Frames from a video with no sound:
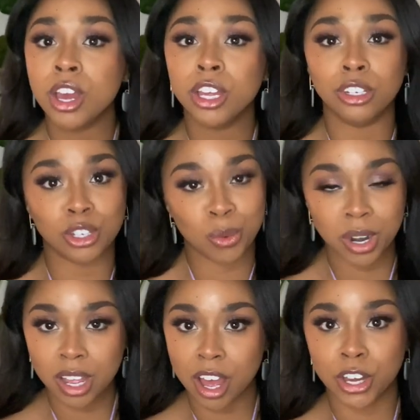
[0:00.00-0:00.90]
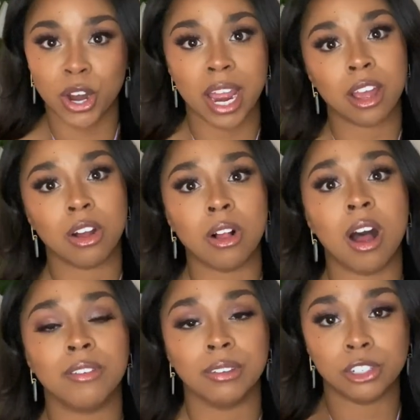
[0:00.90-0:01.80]
You don't want to cut your ankle
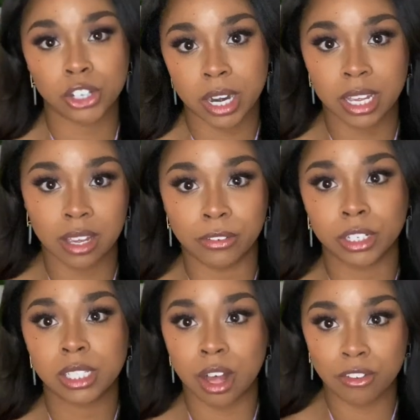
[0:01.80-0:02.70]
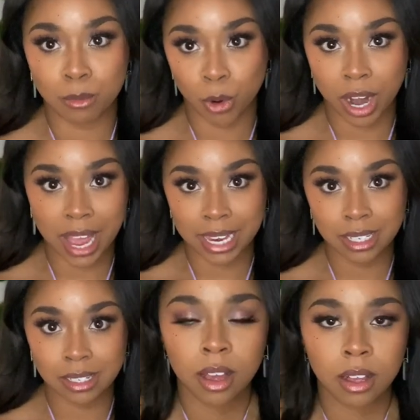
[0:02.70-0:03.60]
off if you're trying to give yourself more height.